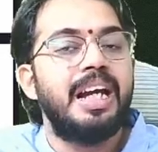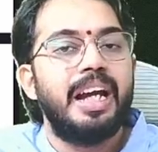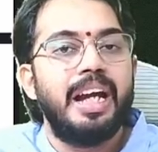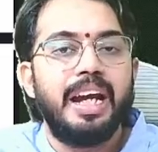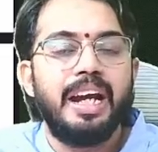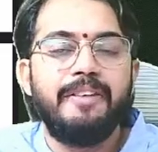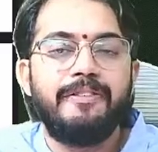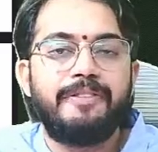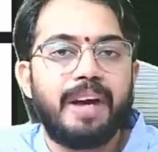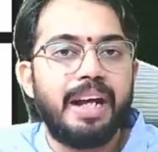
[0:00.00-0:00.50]

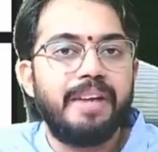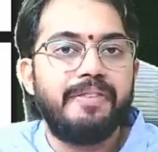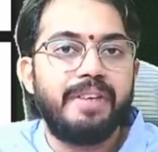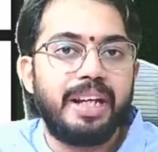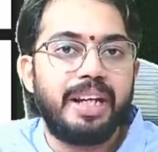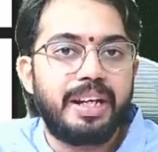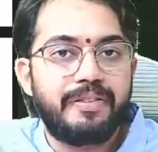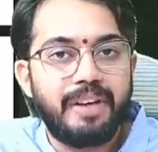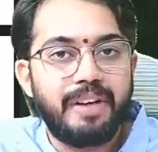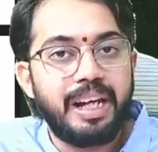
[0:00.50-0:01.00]
in 5
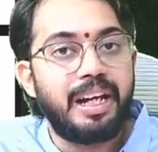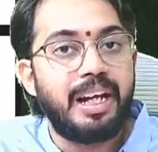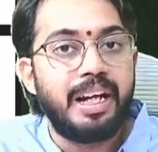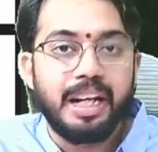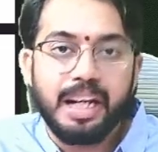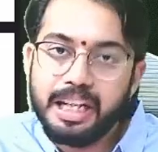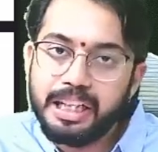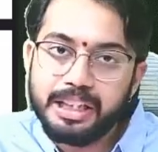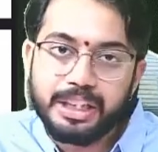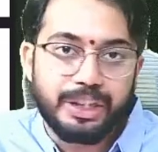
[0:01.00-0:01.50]
equal
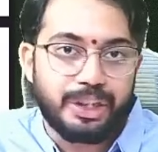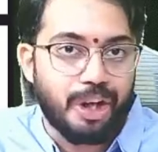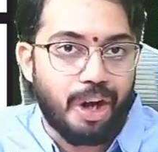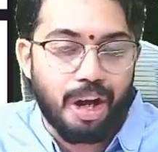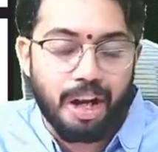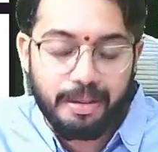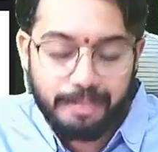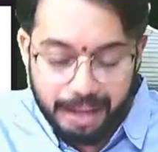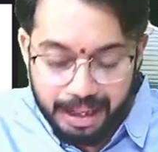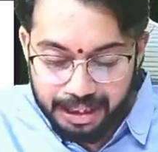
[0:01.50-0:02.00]

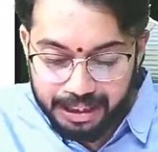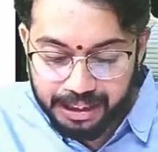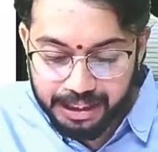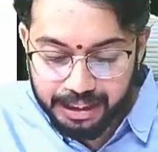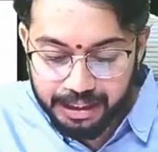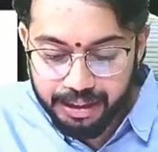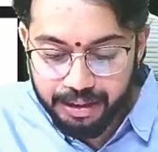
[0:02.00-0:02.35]
installments.